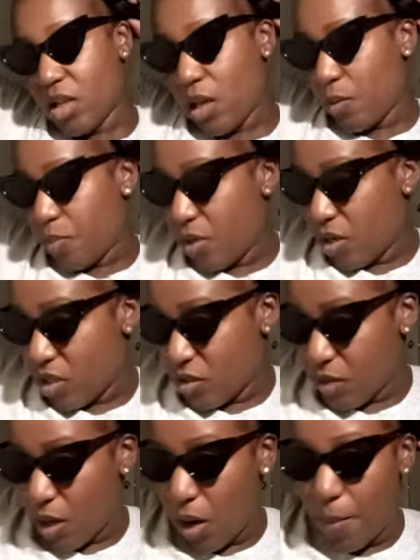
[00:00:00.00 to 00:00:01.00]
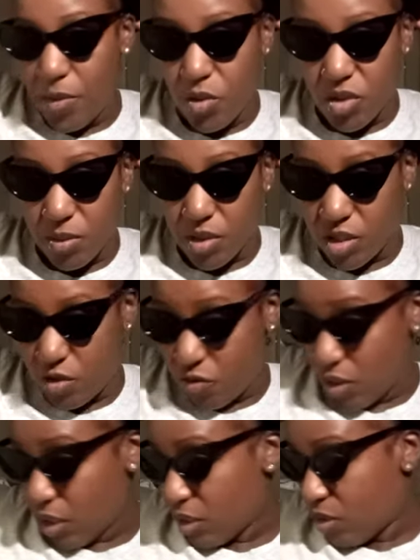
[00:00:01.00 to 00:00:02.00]
kind of pin it. Sometimes I'm gonna do something
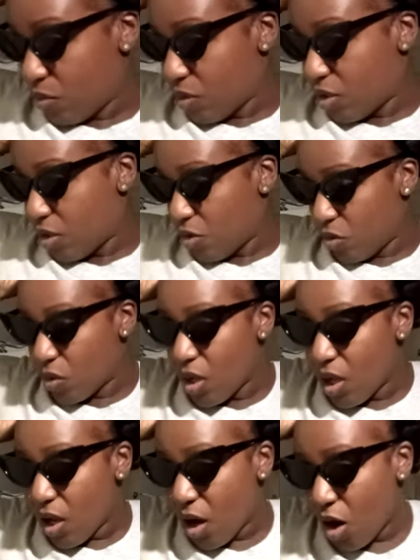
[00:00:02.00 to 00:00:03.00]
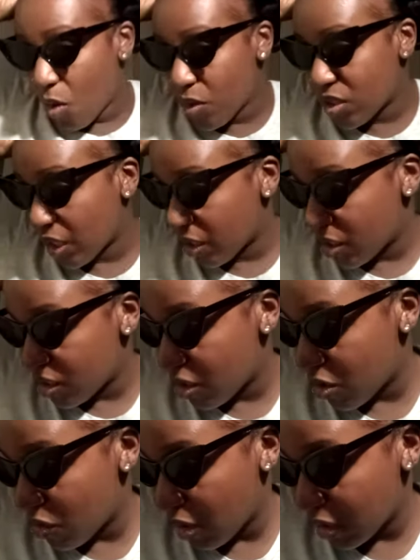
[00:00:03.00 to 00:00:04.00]
different like this with this hairdo. I always like this
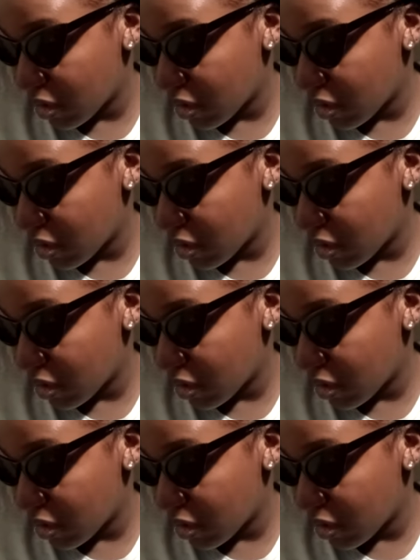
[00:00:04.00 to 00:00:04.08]
hairdo like